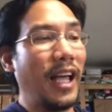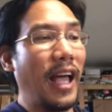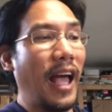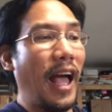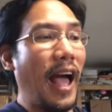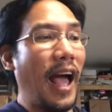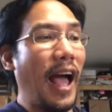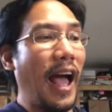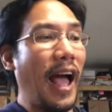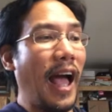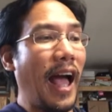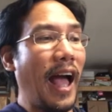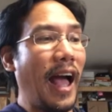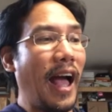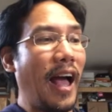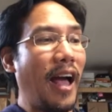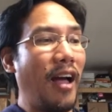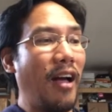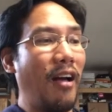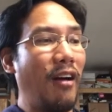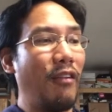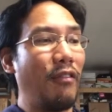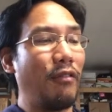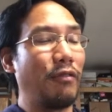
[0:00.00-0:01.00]

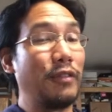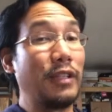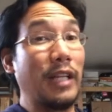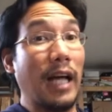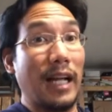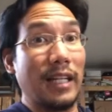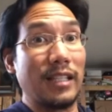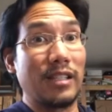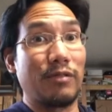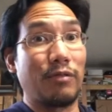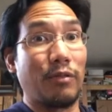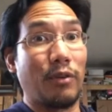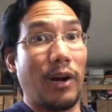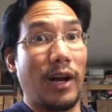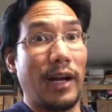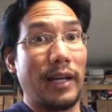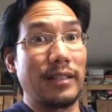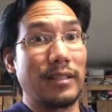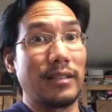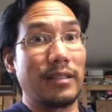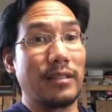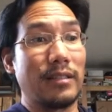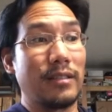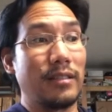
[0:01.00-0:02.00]
have dots for
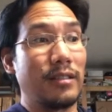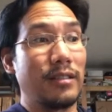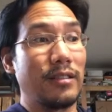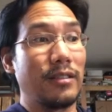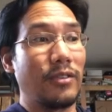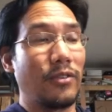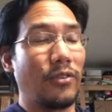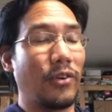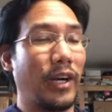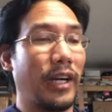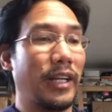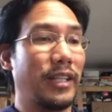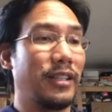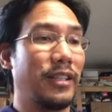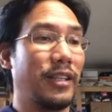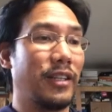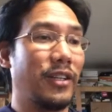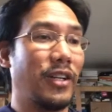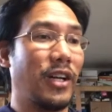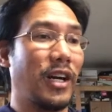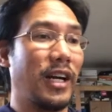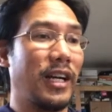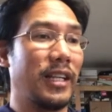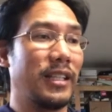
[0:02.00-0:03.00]
eyes, right? They're
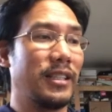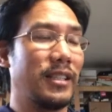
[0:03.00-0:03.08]
not